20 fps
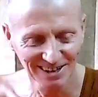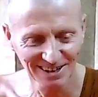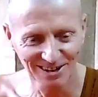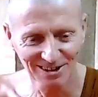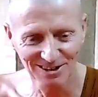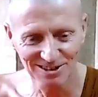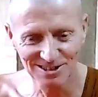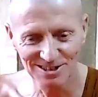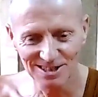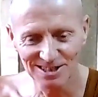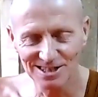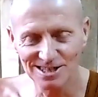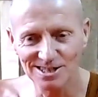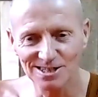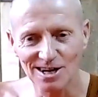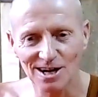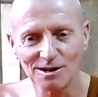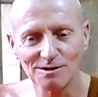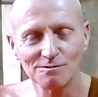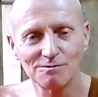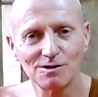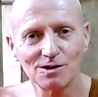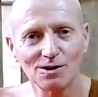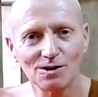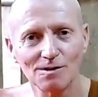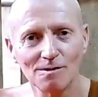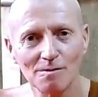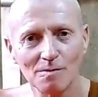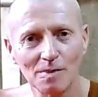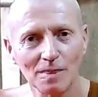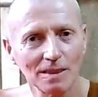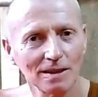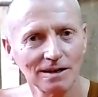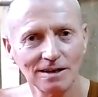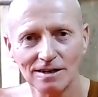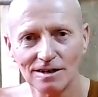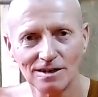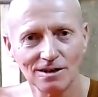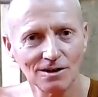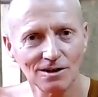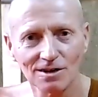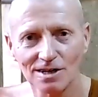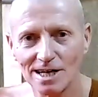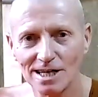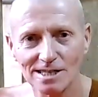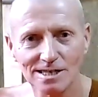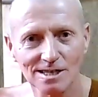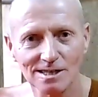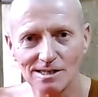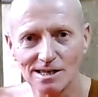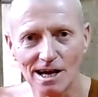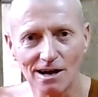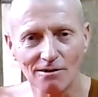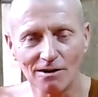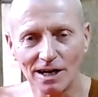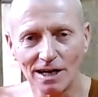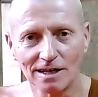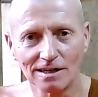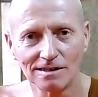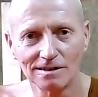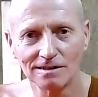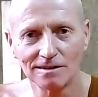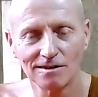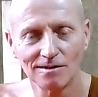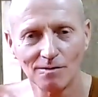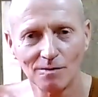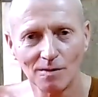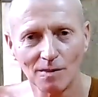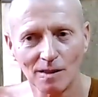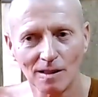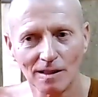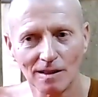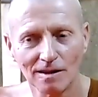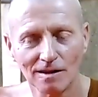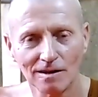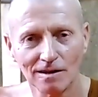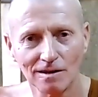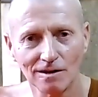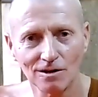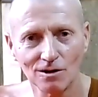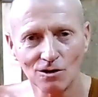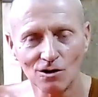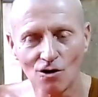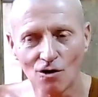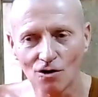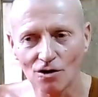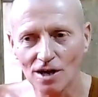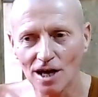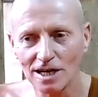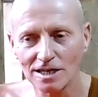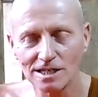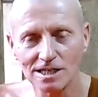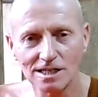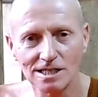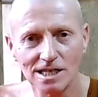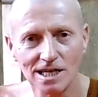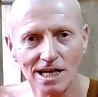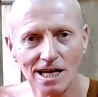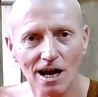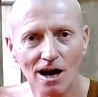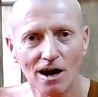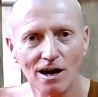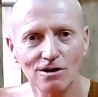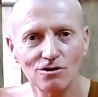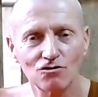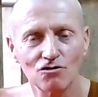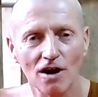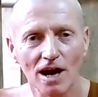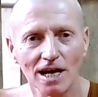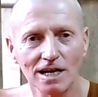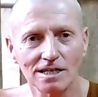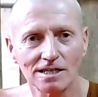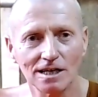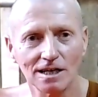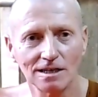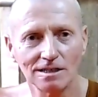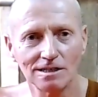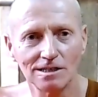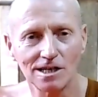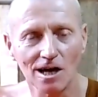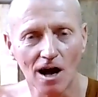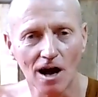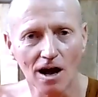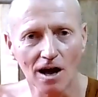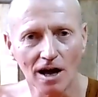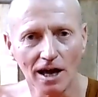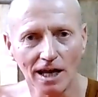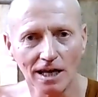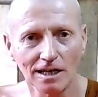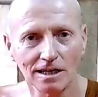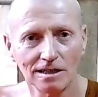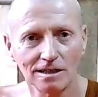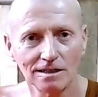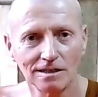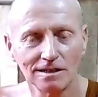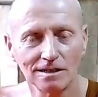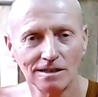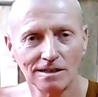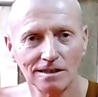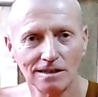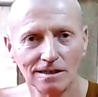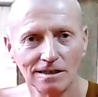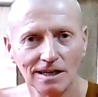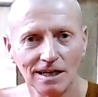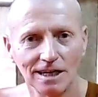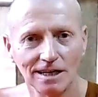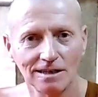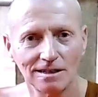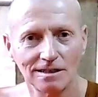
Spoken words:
Not necessary. You're not going to dehydrate and die in 30-40 minutes.